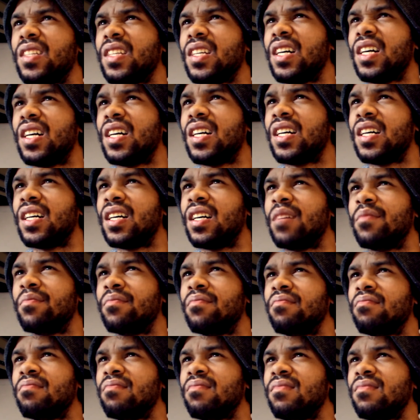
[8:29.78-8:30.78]
I
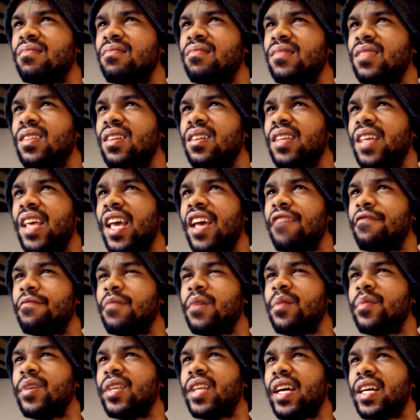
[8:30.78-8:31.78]
gave
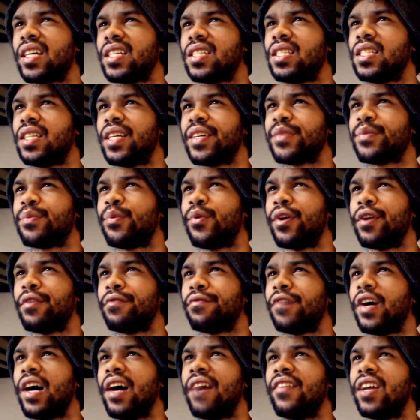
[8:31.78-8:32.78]
maybe like a
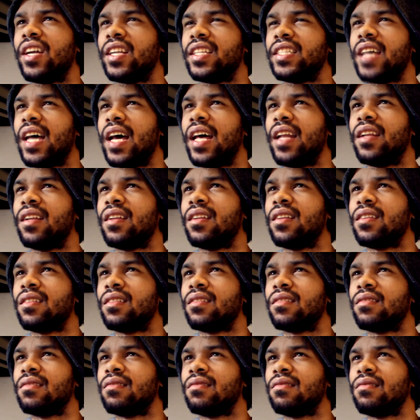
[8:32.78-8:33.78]
6.5 out of 10.
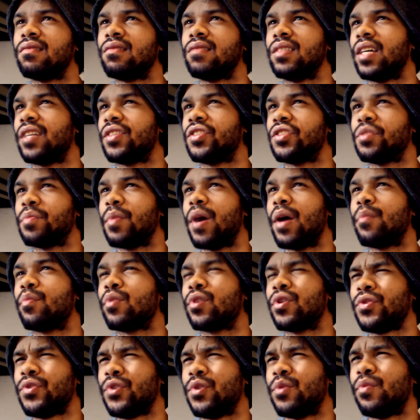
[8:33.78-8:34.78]
That's just my
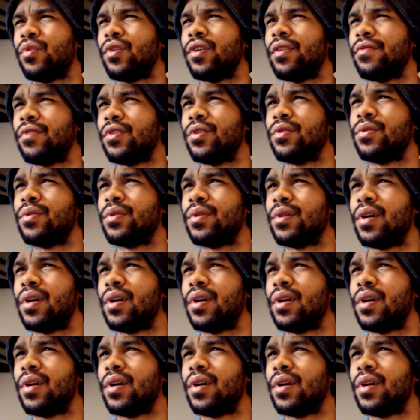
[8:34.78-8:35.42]
personal point of view.